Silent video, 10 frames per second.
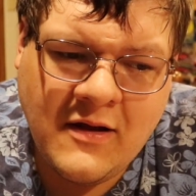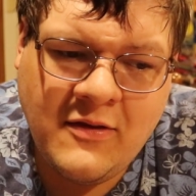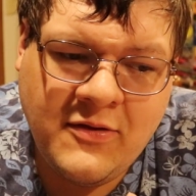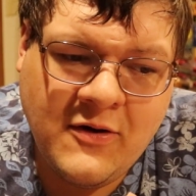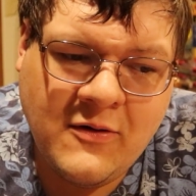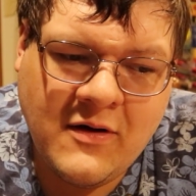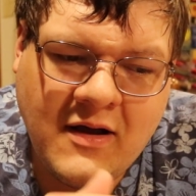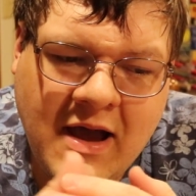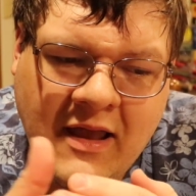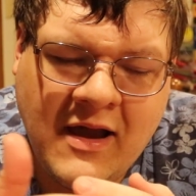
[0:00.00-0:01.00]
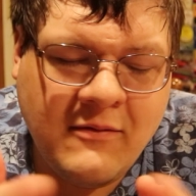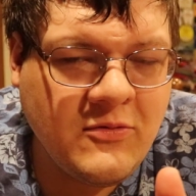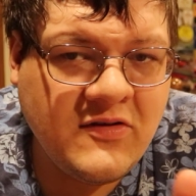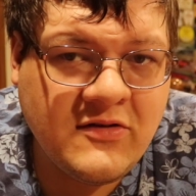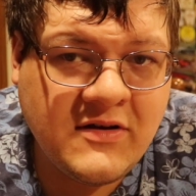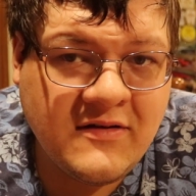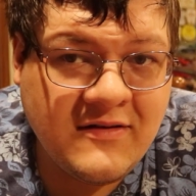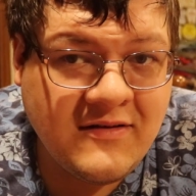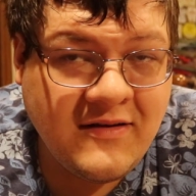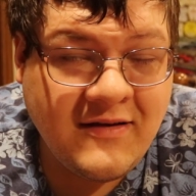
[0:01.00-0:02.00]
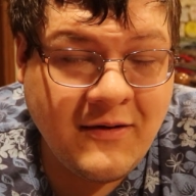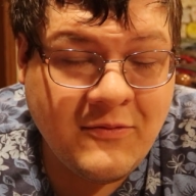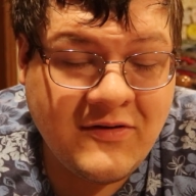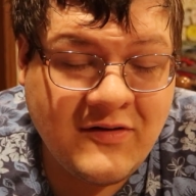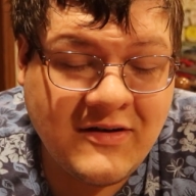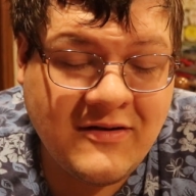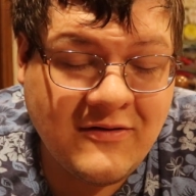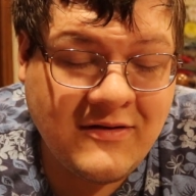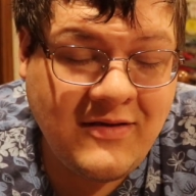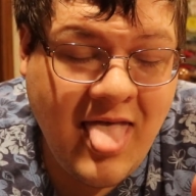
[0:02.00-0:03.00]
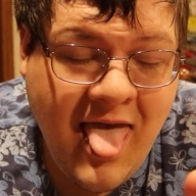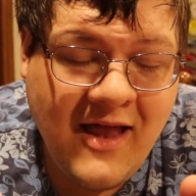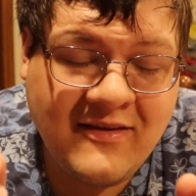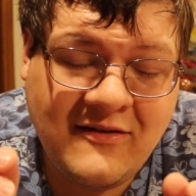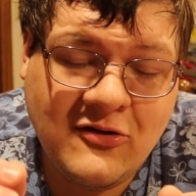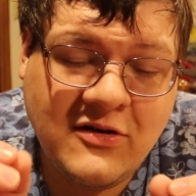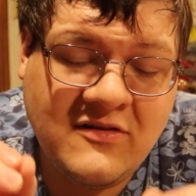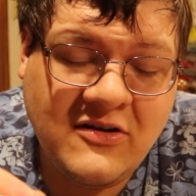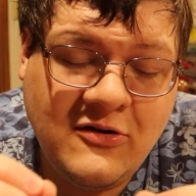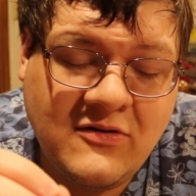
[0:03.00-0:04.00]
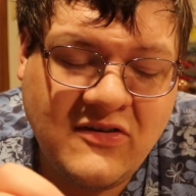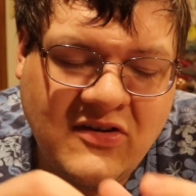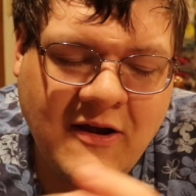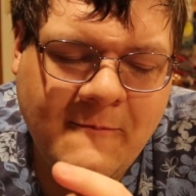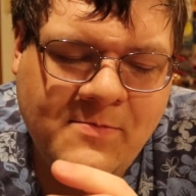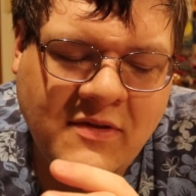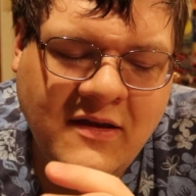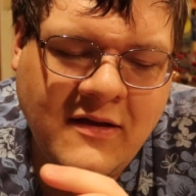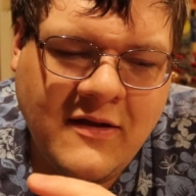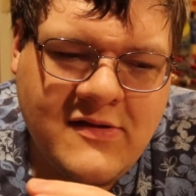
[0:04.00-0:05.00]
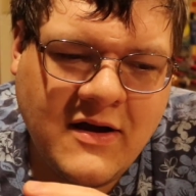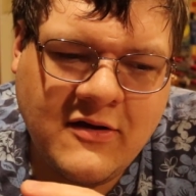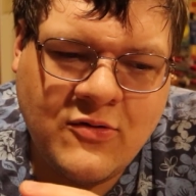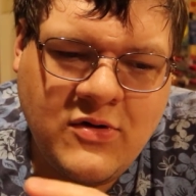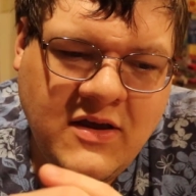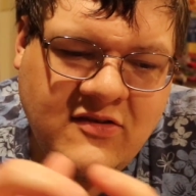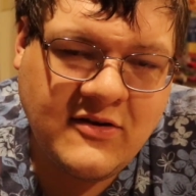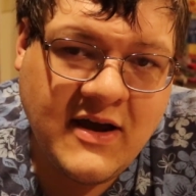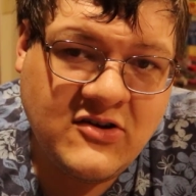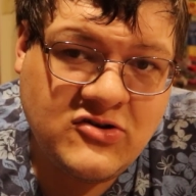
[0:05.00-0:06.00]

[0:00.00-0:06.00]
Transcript: though I, I, will still, I will still, yeah, still continue to say that Gouki's Sky